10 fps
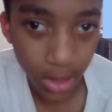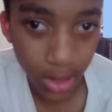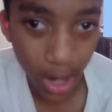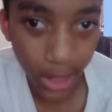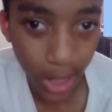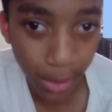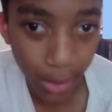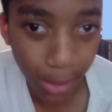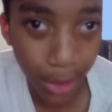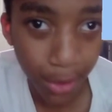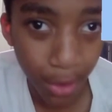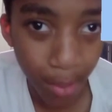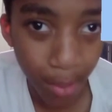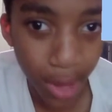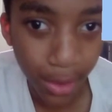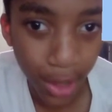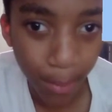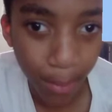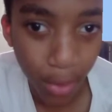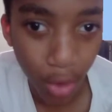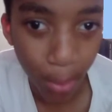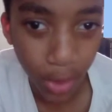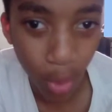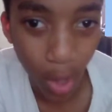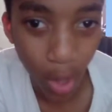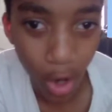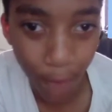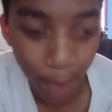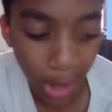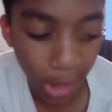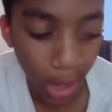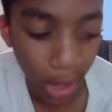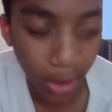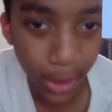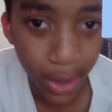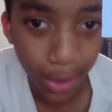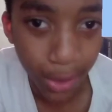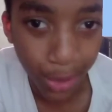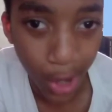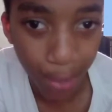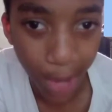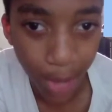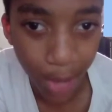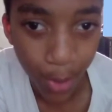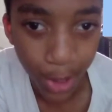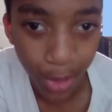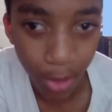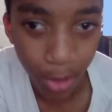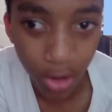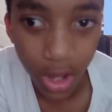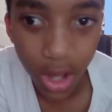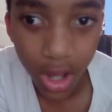Yeah, I can't say it's an amazing episode, but the way her friends handled it, it's not a bad one either.